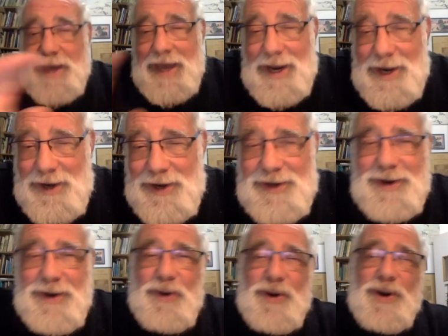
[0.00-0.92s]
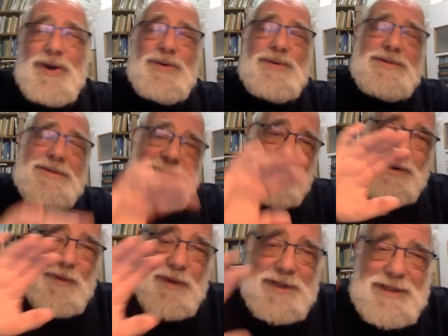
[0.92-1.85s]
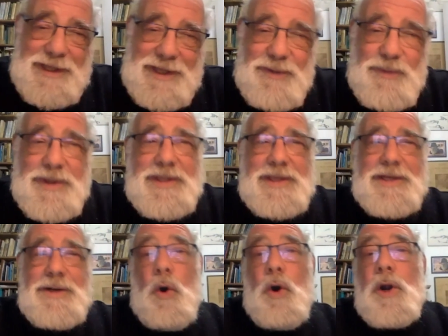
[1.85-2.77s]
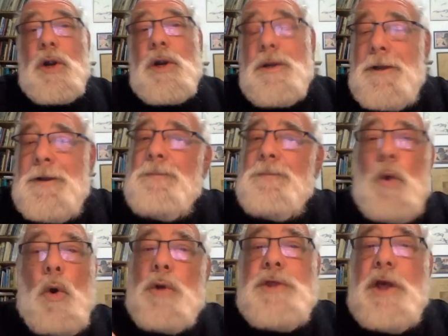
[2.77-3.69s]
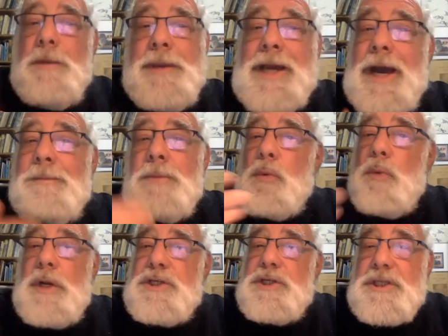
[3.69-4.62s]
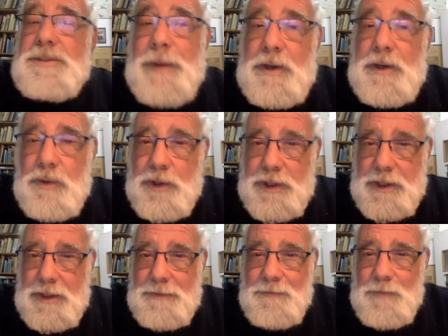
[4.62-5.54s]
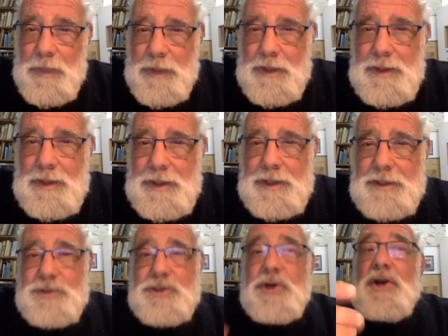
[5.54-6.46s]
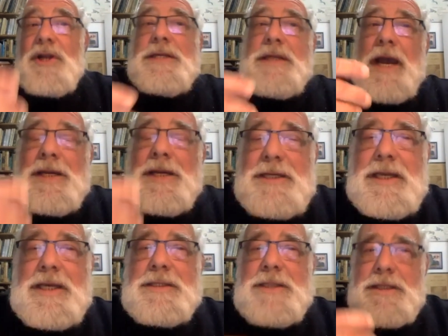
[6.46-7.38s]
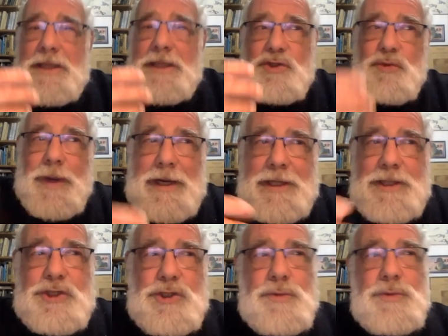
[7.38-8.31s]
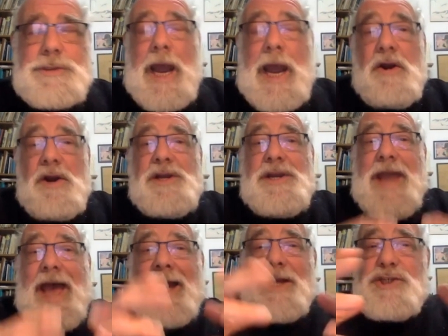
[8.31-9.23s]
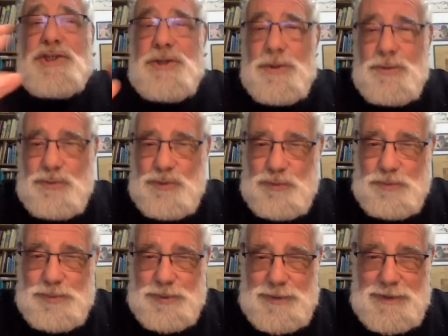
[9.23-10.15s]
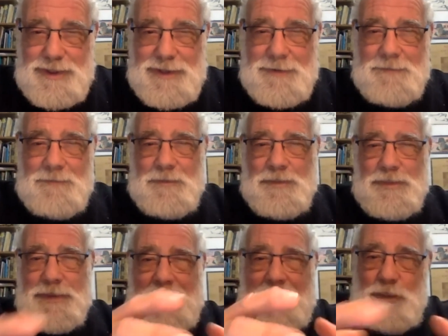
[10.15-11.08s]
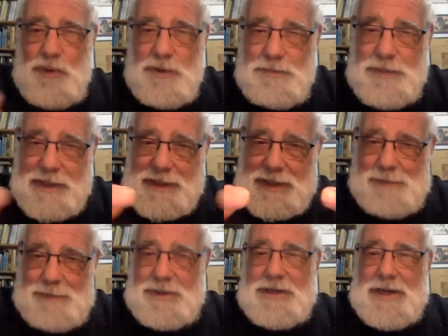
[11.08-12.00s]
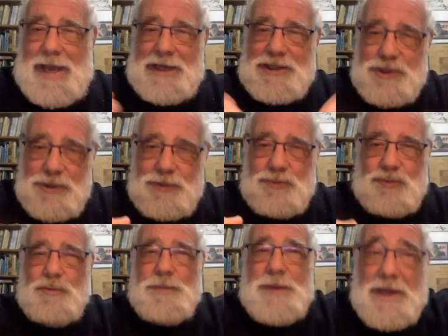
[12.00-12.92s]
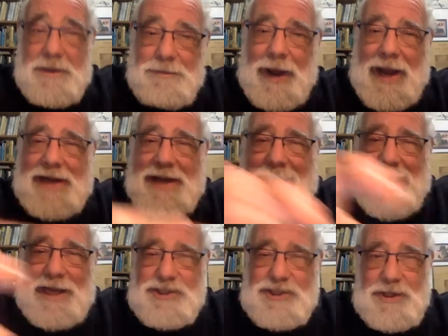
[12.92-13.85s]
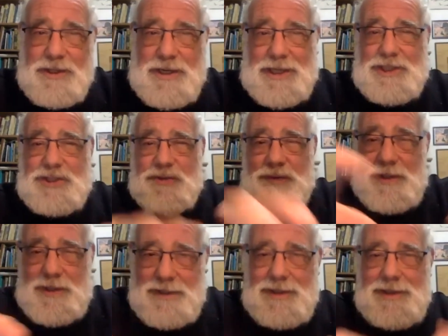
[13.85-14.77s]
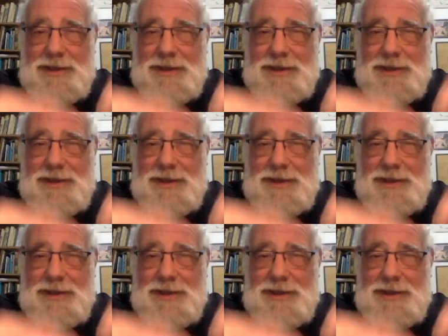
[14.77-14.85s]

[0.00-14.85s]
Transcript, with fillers: care, or we don't want to deal with it, or they'll become a religious minority. Certainly the idea that Israeli Jews are a national group that will become a national group in a binational country,